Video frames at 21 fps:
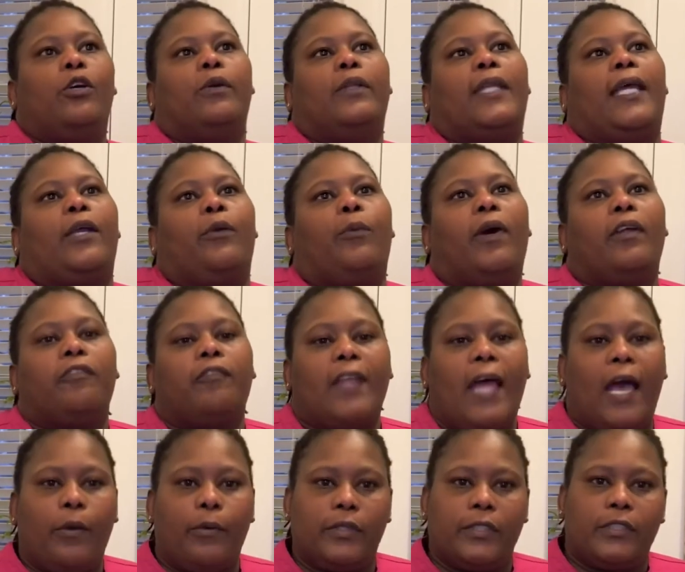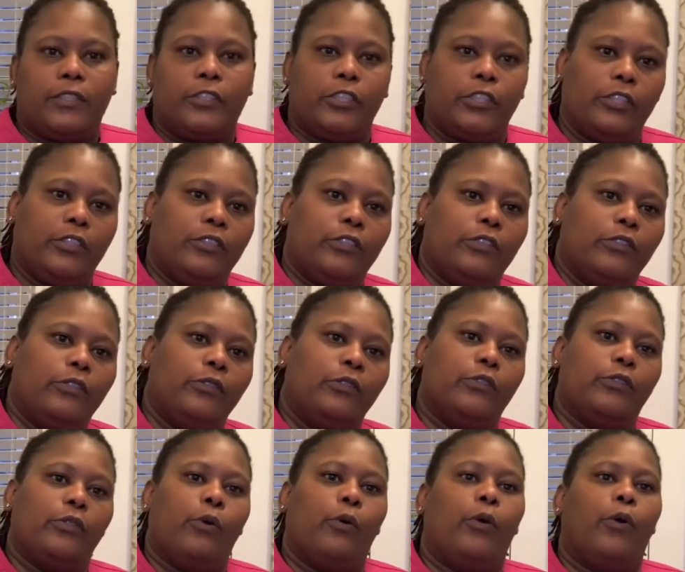like what flours to
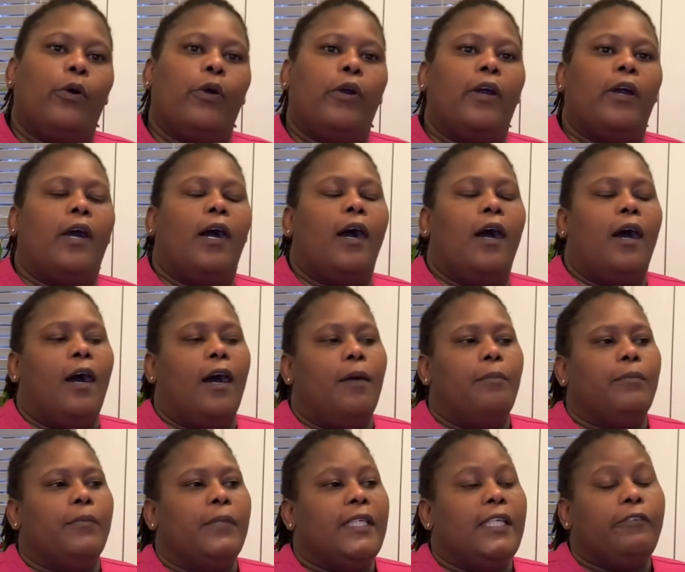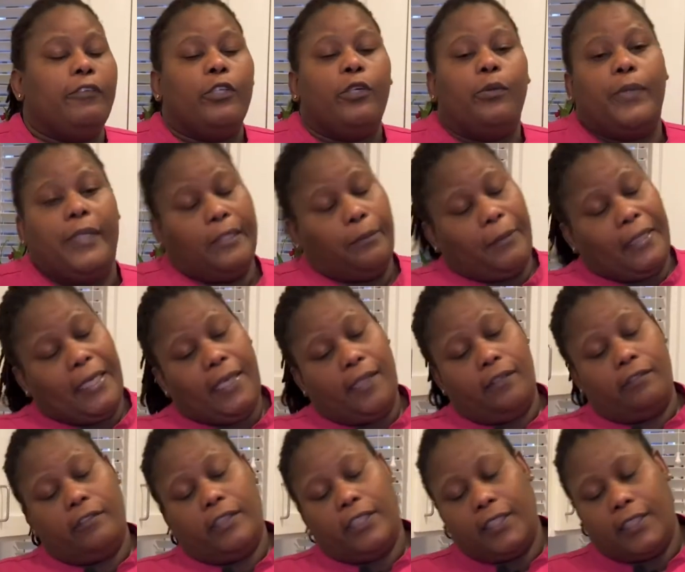use or um, even know where to
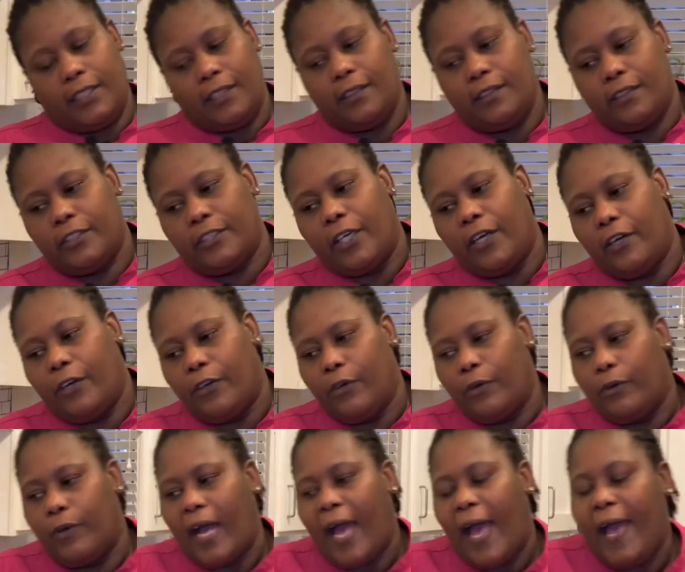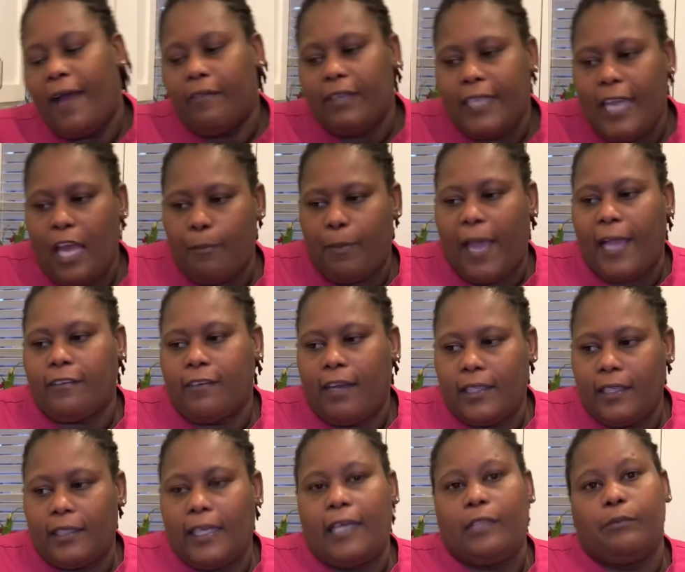begin really. So having that
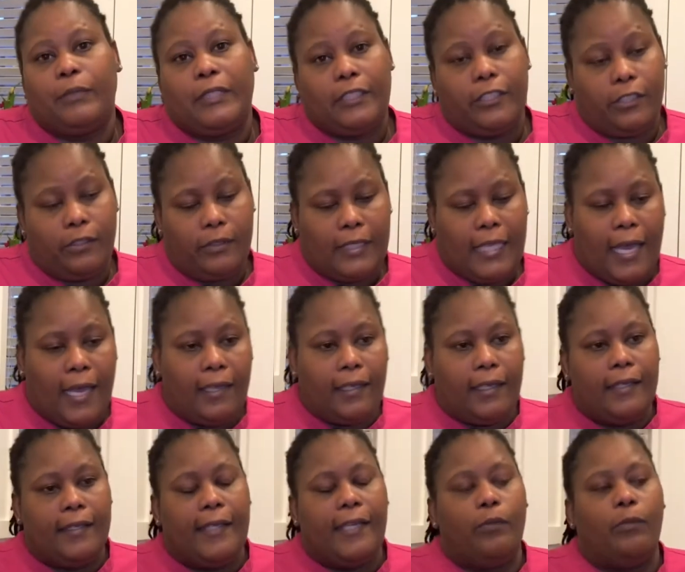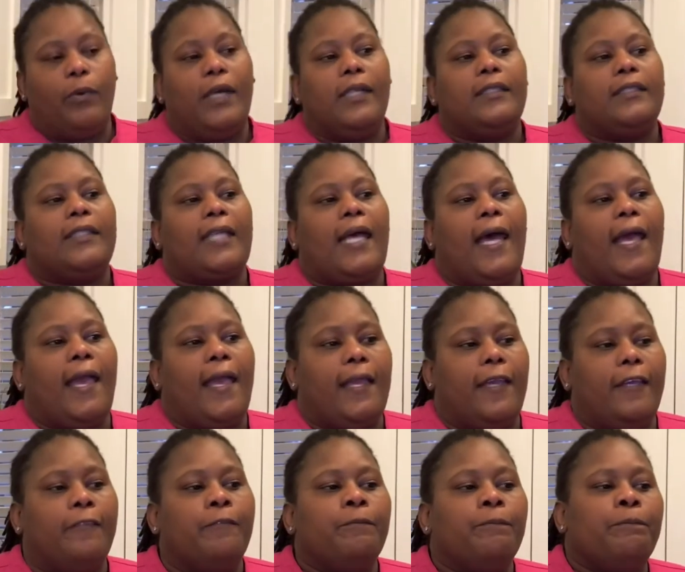background allowed me to do that. And then once
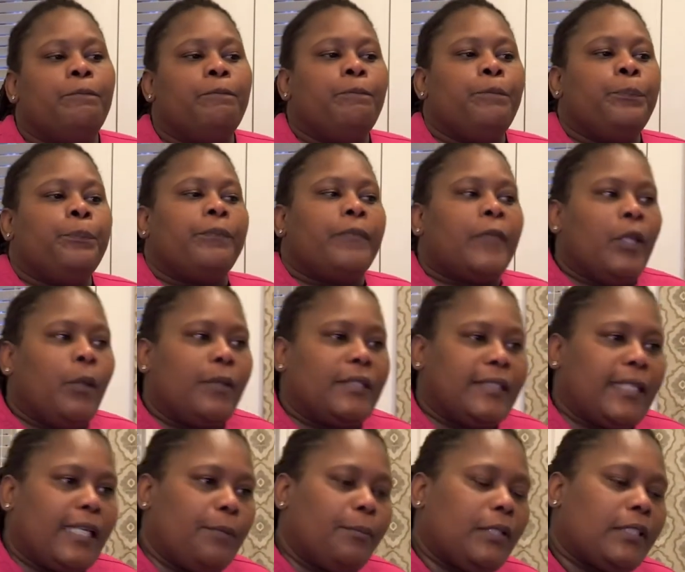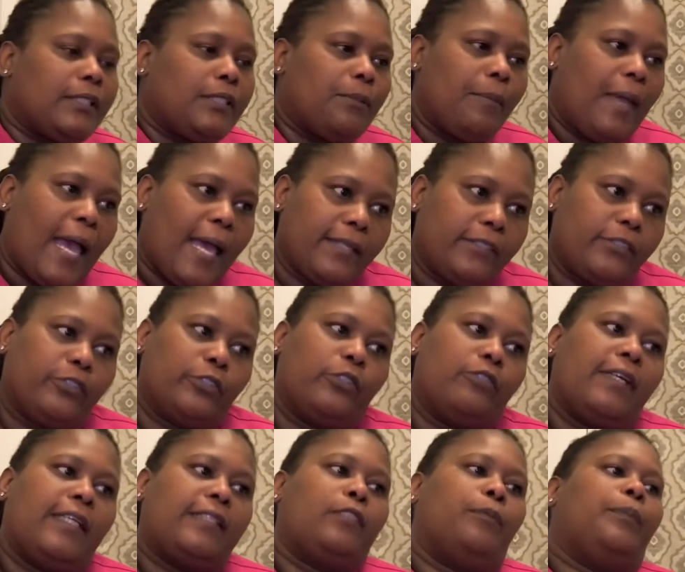I was able to master the
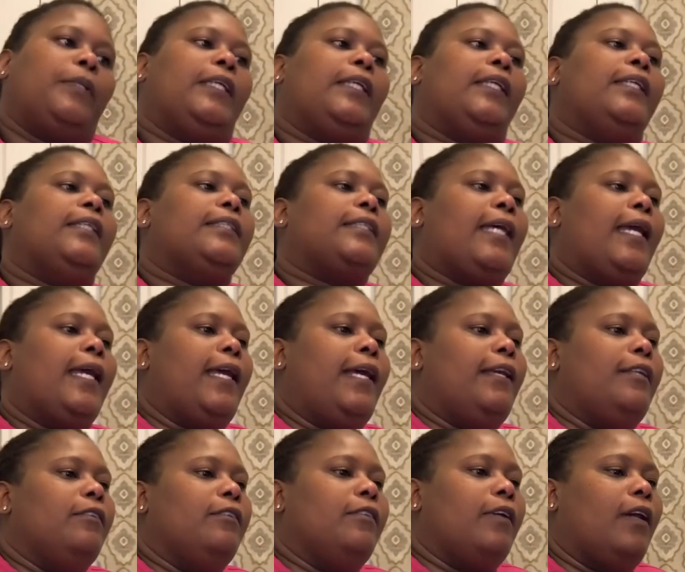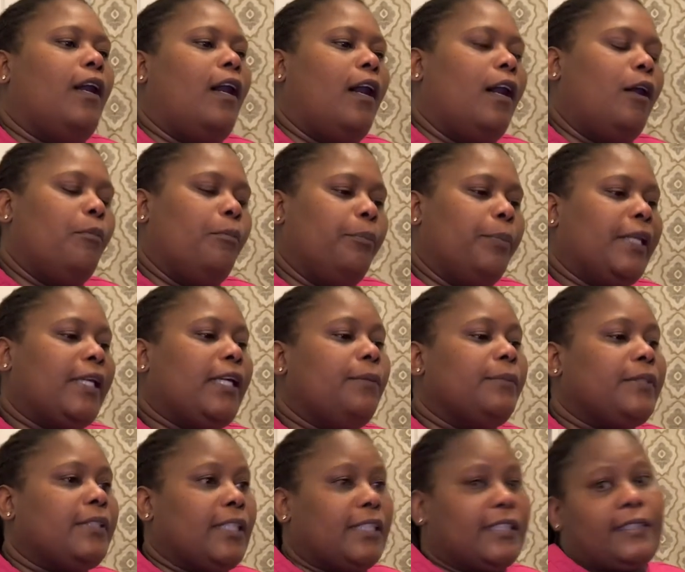recipes and um,
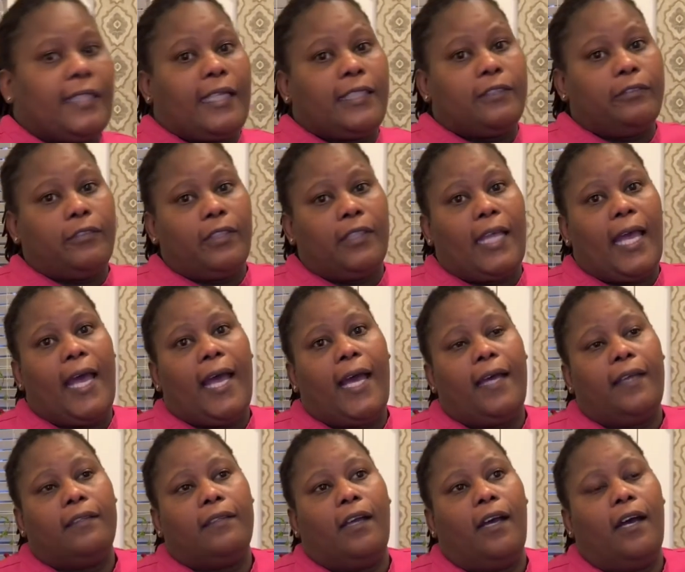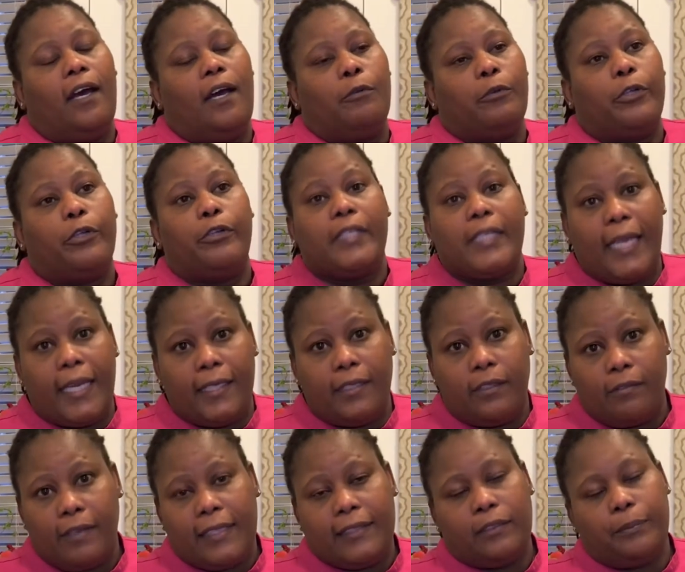become successful at um,
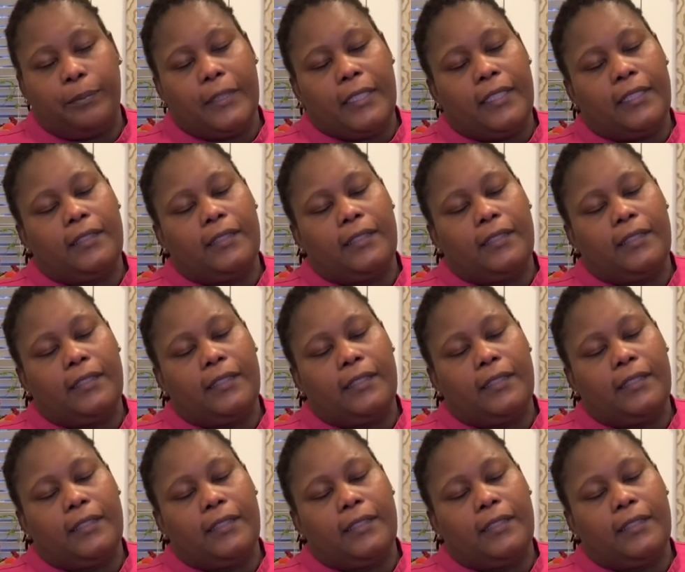creating recipes,